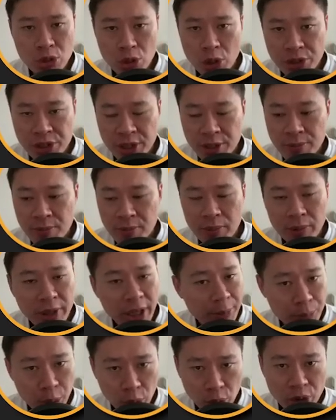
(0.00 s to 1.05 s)
Johnson,
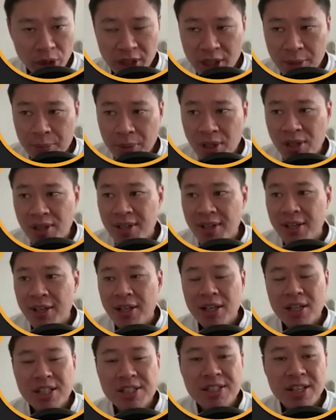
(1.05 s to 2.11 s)
like Procter & Gamble,
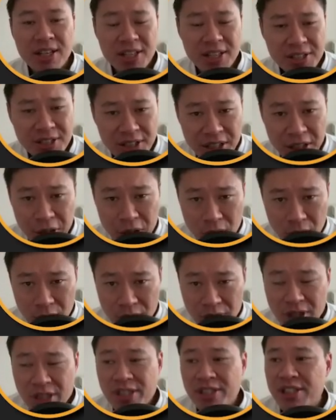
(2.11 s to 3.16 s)
is that it's
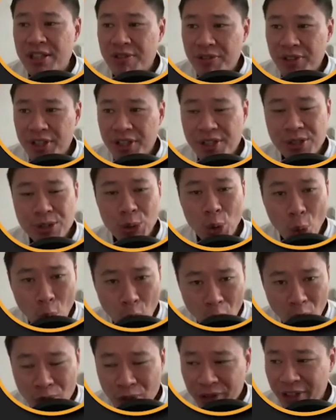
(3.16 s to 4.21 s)
increased dividends
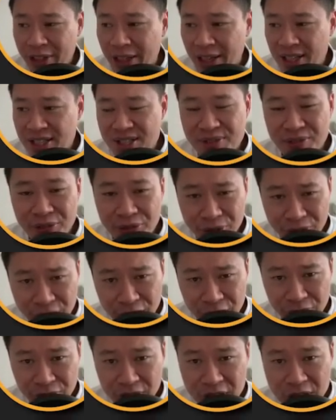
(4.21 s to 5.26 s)
over the last
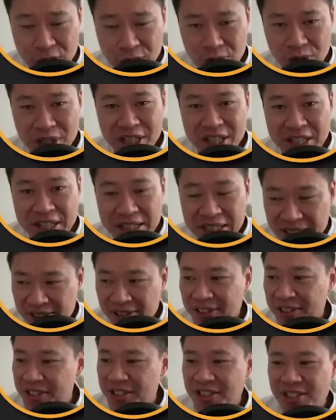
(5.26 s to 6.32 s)
53
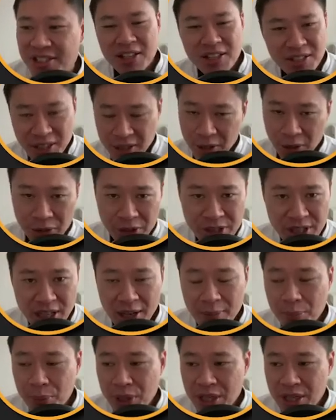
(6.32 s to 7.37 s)
years. Sit on this
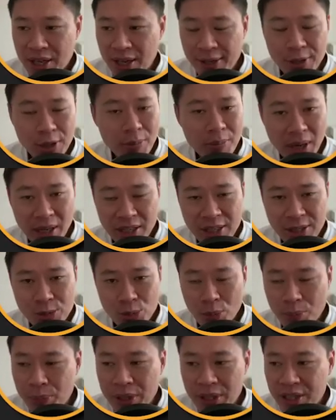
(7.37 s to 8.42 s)
company and your monies
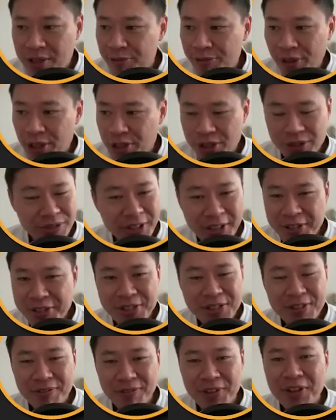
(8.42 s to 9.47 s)
will beat inflation.
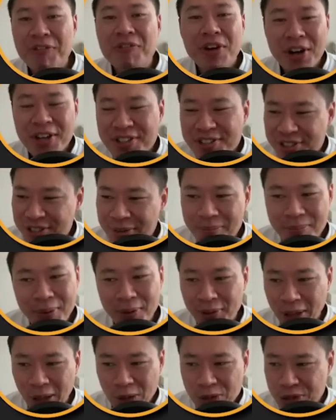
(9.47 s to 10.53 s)
That's the very
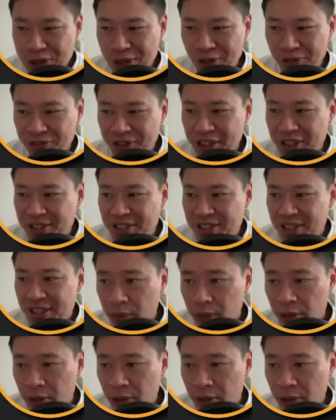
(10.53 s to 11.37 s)
simple logic of things.